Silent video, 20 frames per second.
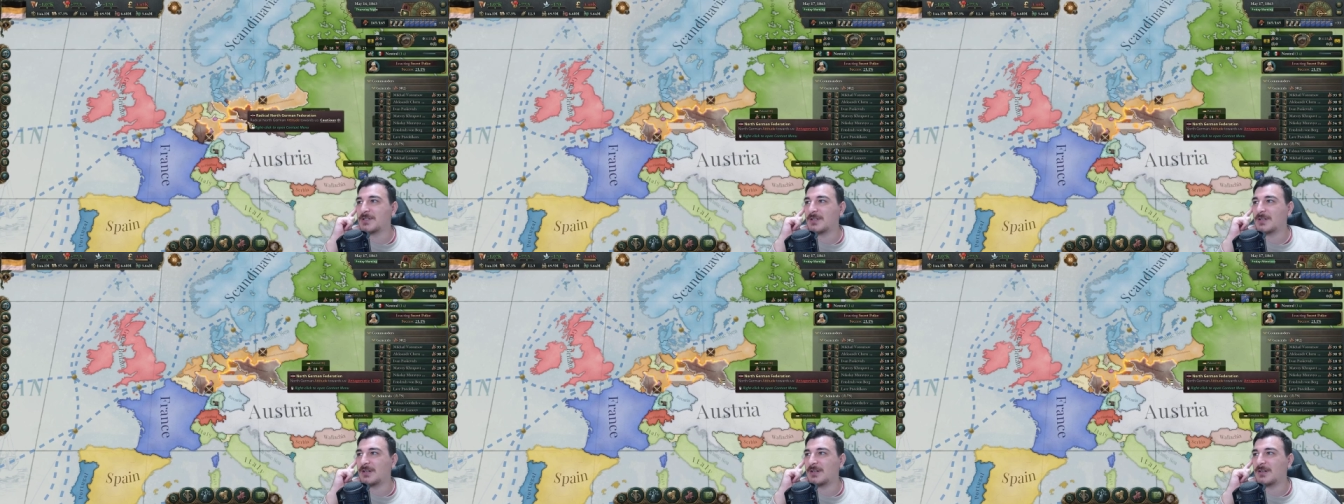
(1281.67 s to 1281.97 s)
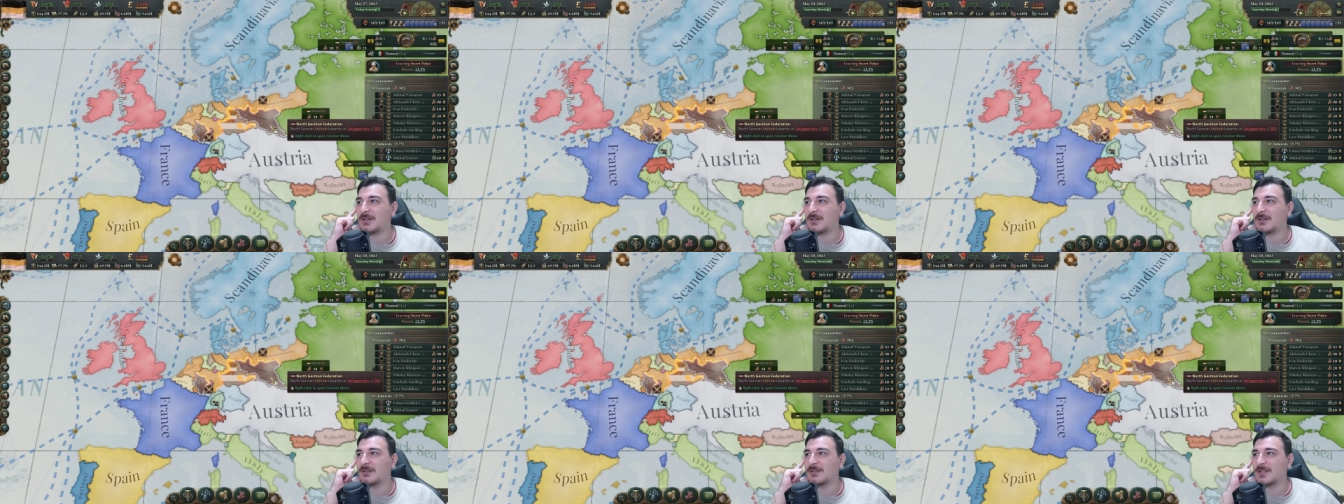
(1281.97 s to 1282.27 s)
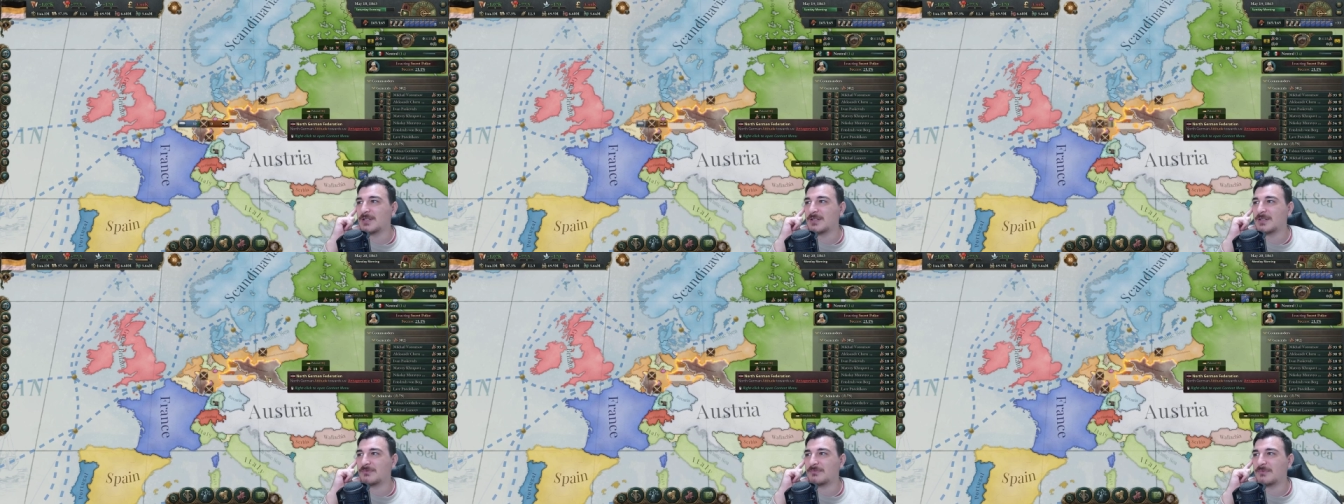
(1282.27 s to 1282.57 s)
Oh,
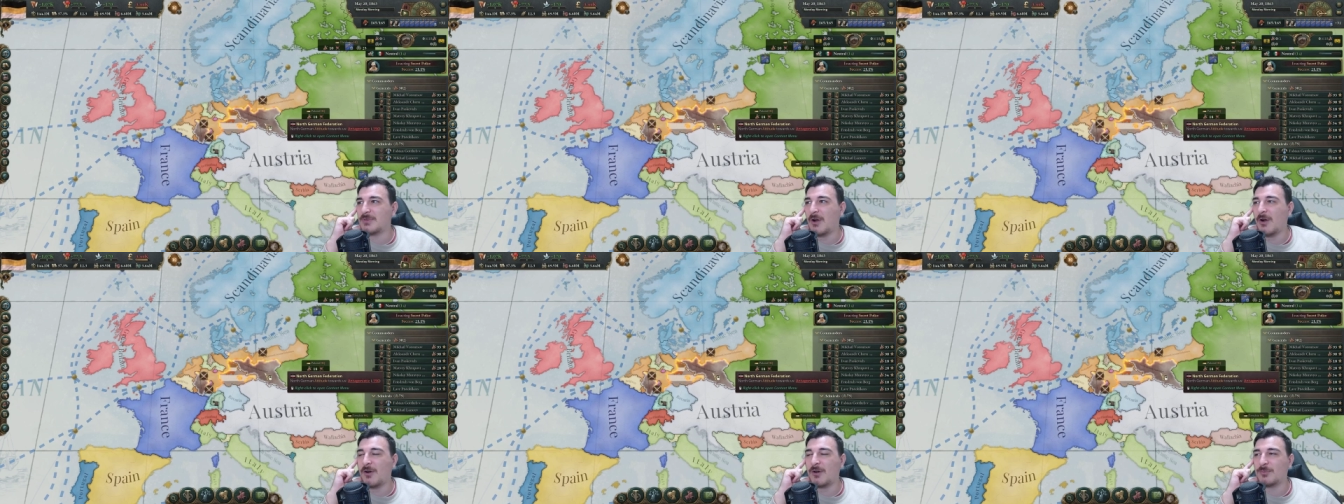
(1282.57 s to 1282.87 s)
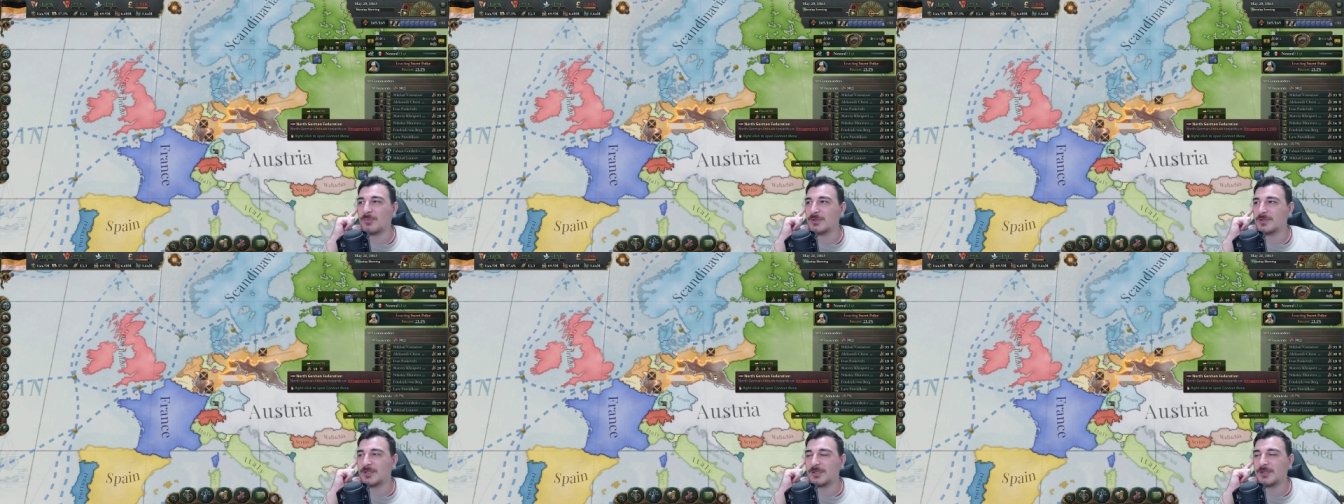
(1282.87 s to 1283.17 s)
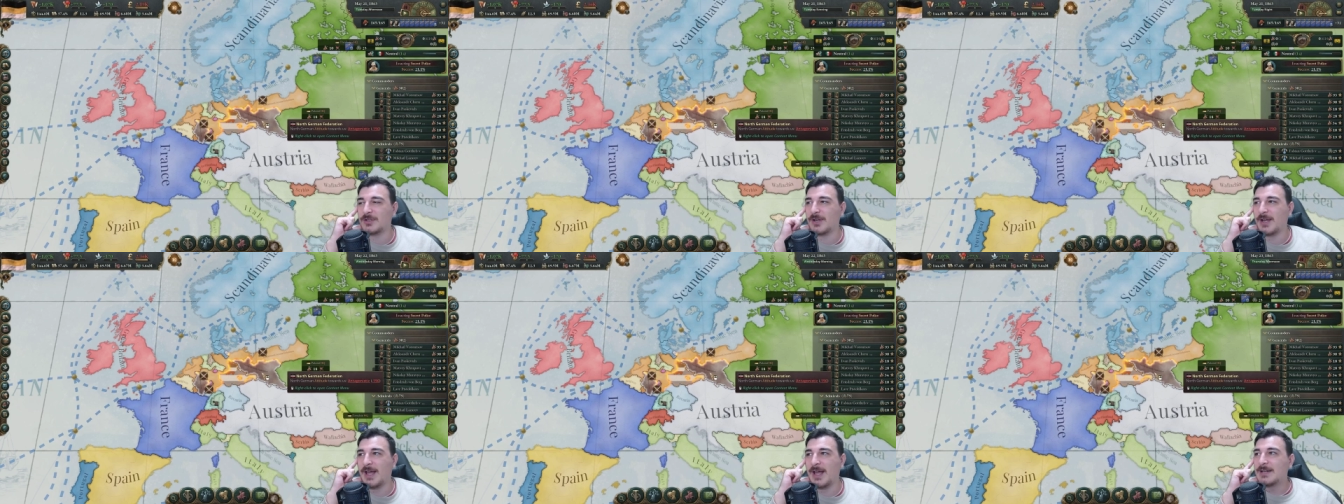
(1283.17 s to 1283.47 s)
this is horrible to
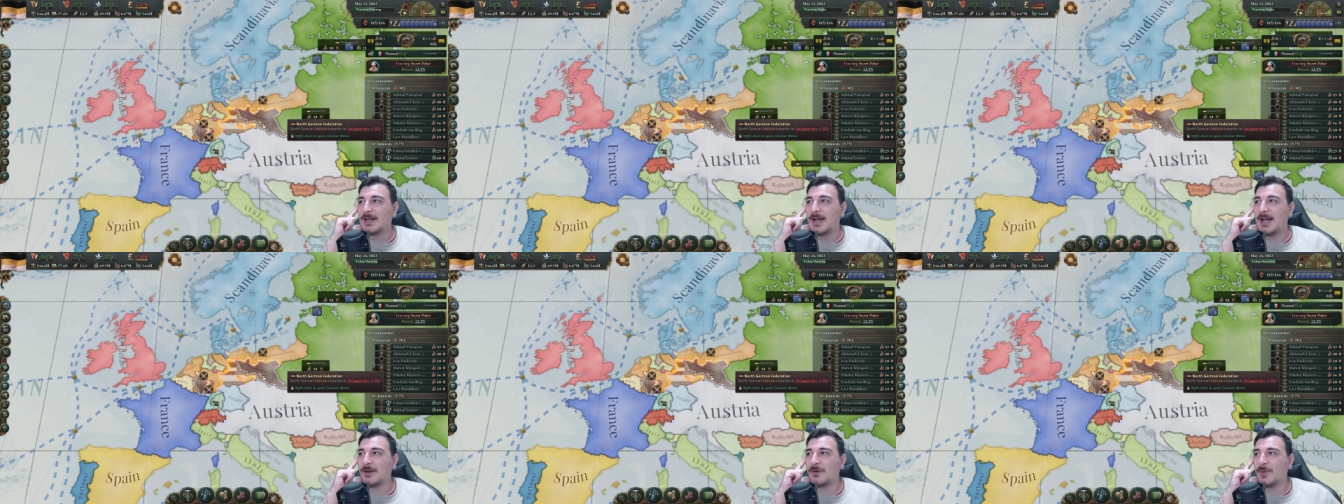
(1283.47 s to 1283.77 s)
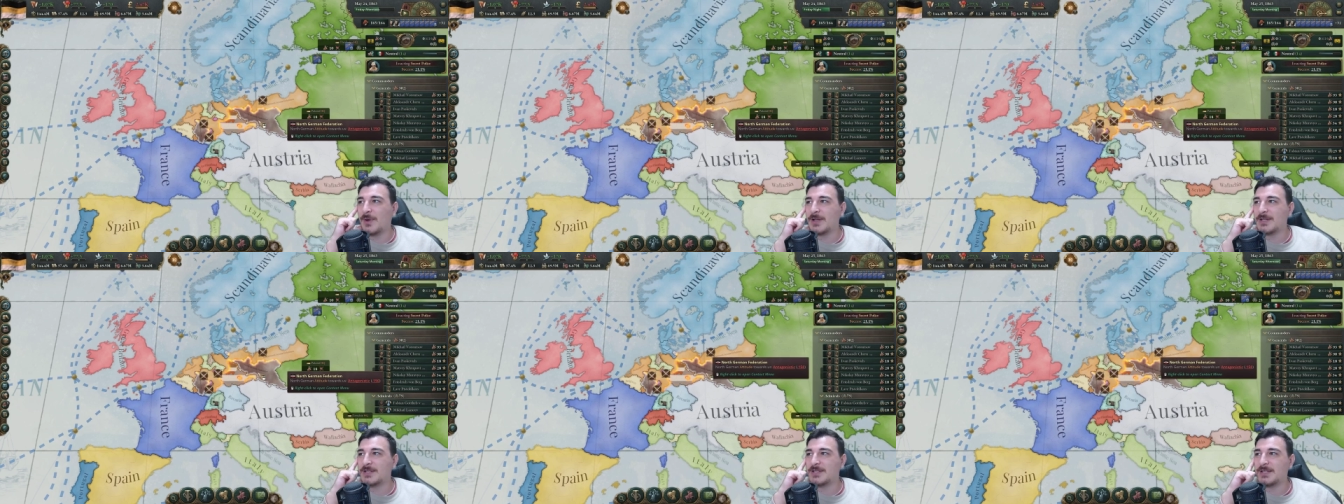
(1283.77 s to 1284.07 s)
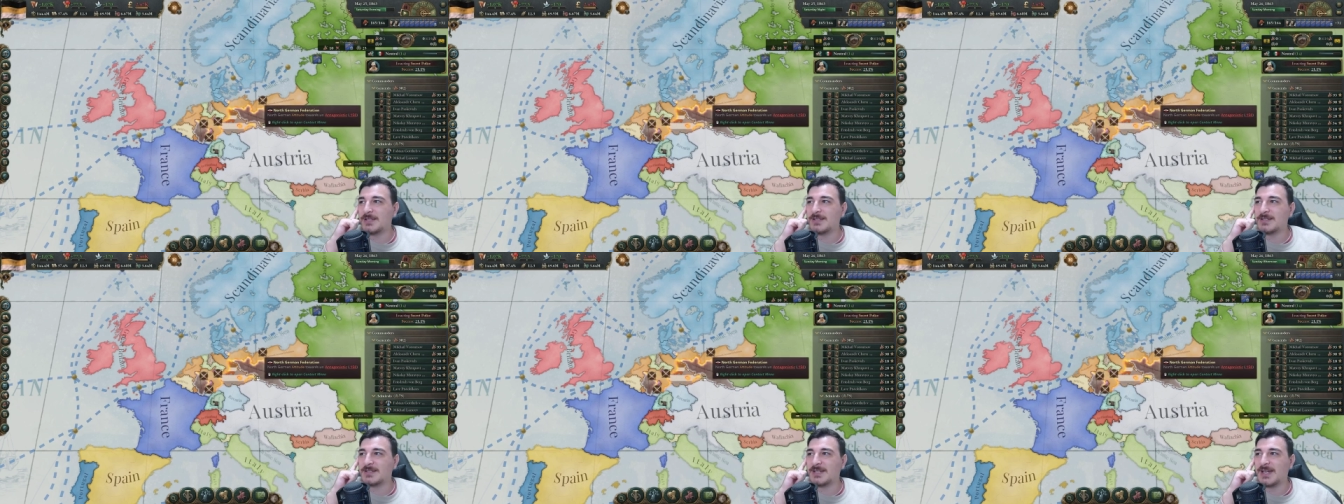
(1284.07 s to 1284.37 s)
look at. I don't want to
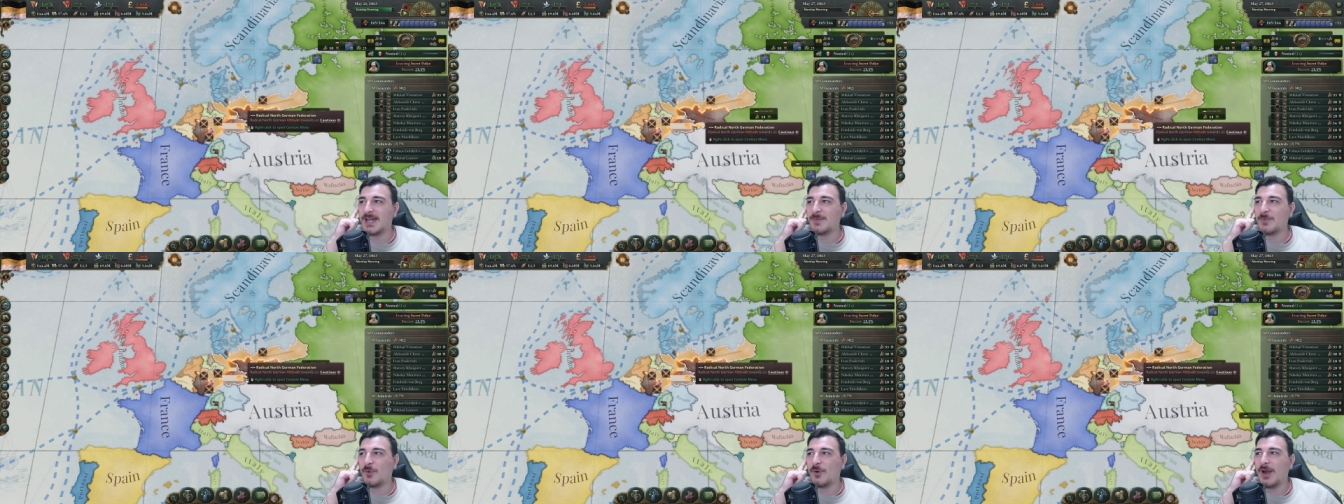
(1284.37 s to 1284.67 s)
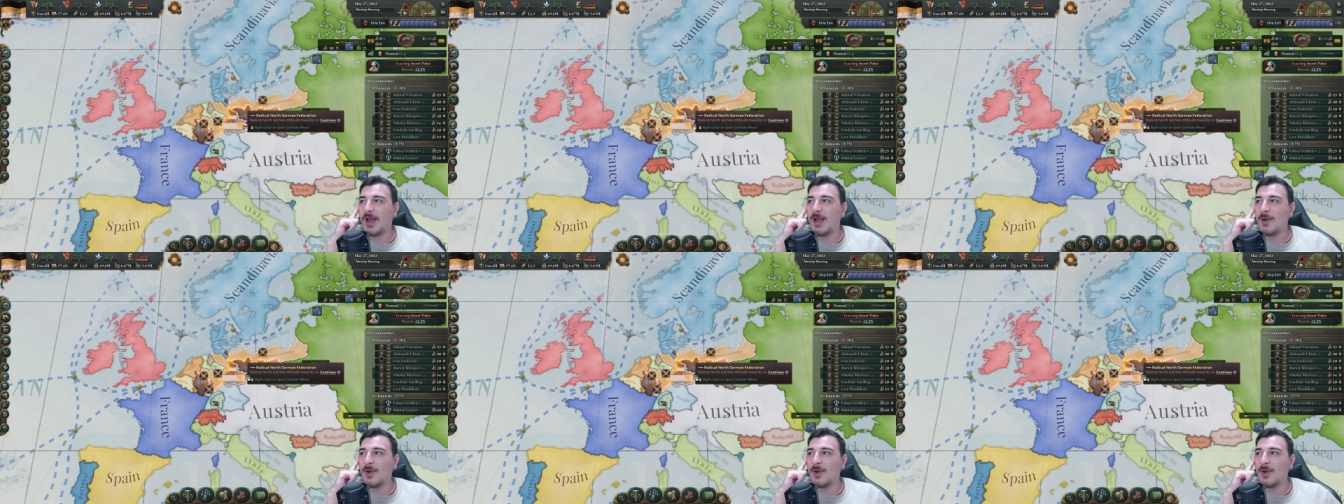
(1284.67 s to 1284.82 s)
see this anymore.